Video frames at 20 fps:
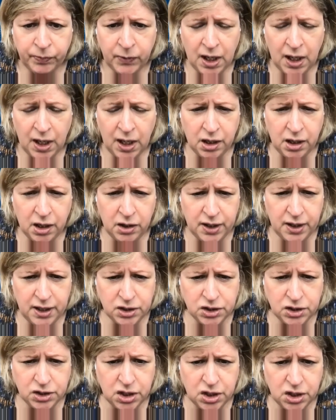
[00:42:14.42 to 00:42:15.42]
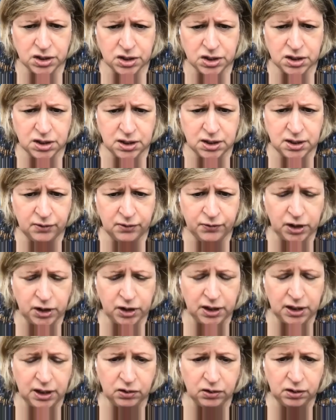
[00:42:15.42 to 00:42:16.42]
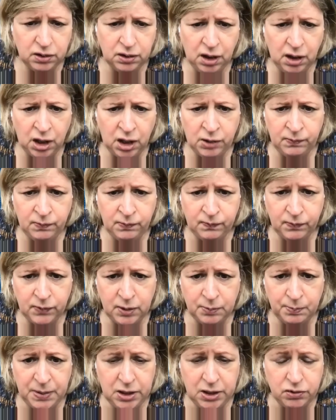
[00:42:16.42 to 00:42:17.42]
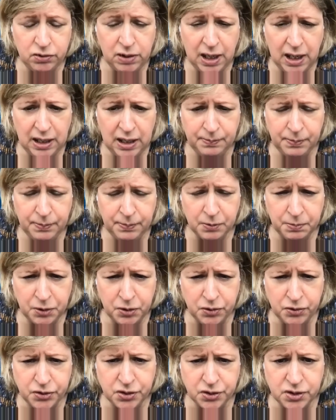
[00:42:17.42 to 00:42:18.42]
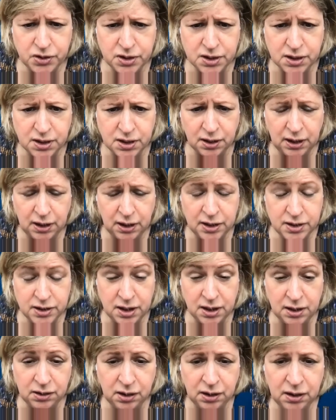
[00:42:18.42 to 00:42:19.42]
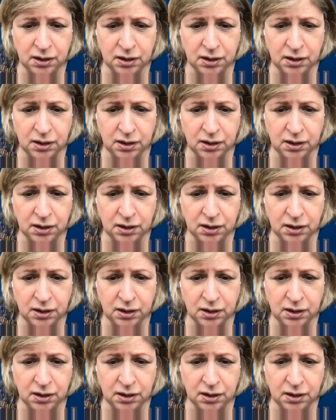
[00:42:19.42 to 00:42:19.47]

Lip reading: And are they judged differently? Their PUI proposals is a